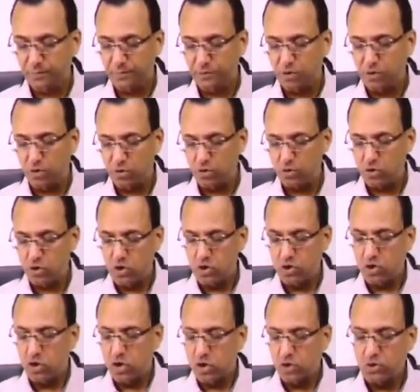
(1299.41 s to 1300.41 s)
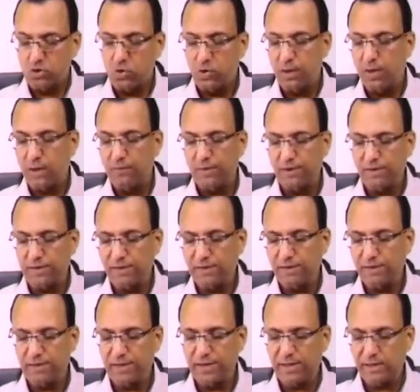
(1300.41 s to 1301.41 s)
Though nuclei 5, 6,
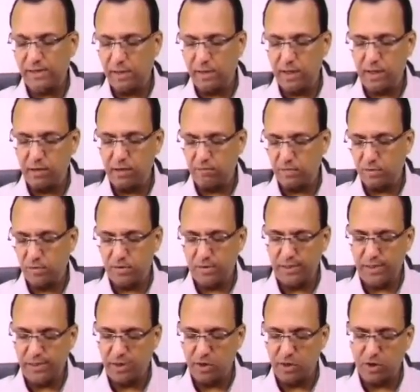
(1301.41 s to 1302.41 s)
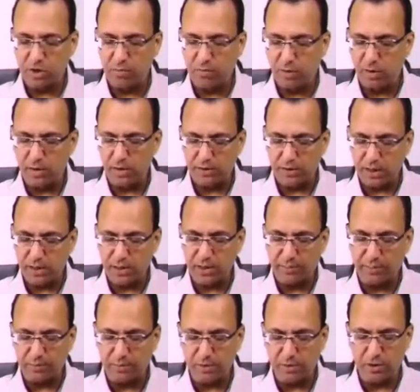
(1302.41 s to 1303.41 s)
7, 8 are mostly neuron bodies are in the
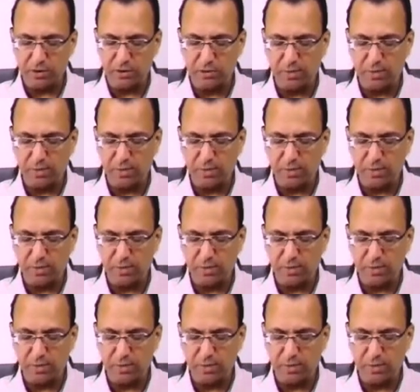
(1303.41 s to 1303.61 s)
pons,